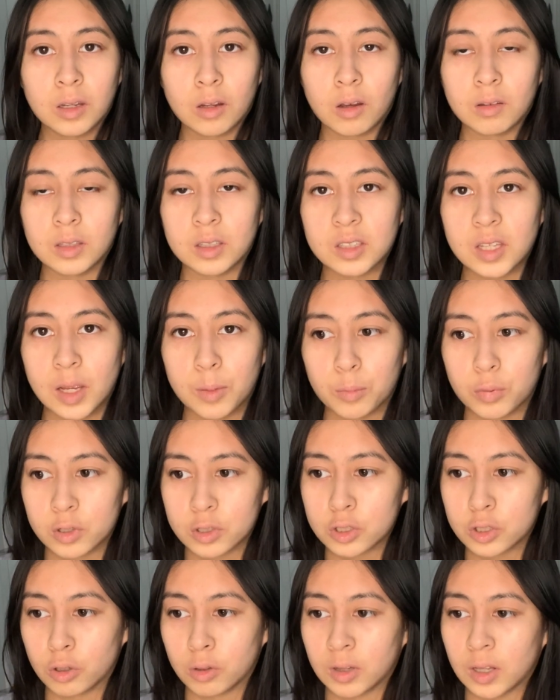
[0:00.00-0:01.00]
on the
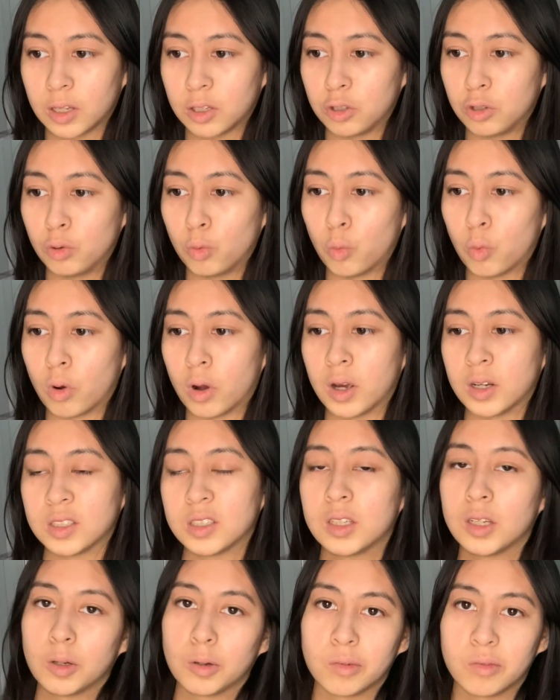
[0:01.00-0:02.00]
temperature that you
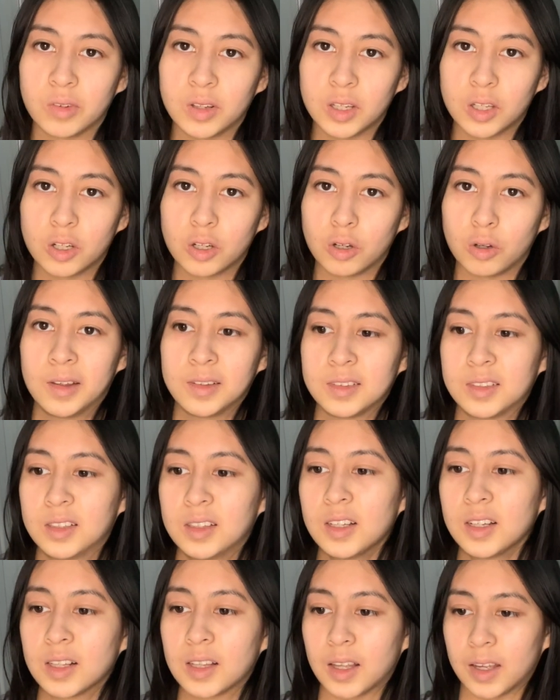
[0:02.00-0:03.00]
want your video to
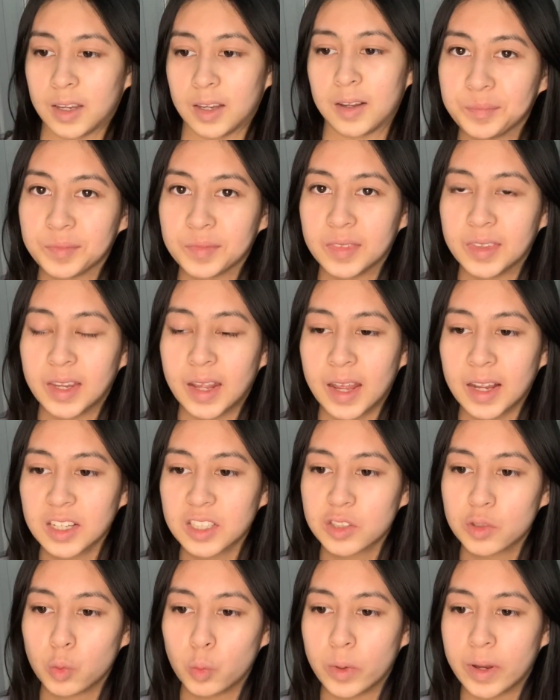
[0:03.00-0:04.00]
look like.
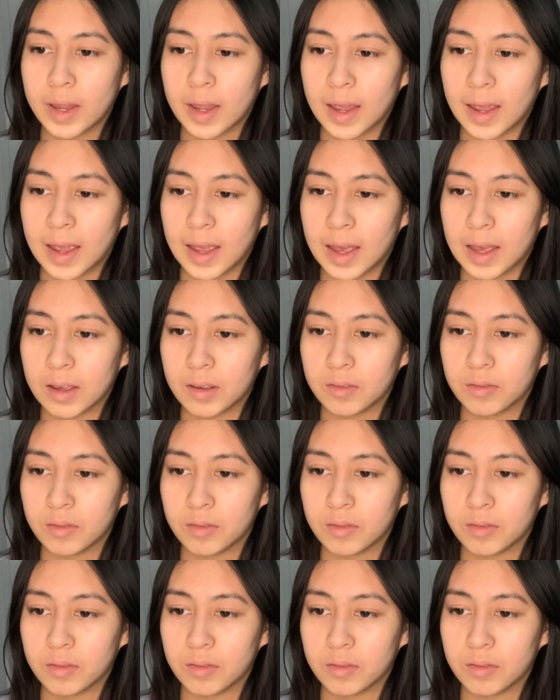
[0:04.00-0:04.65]
Next, we have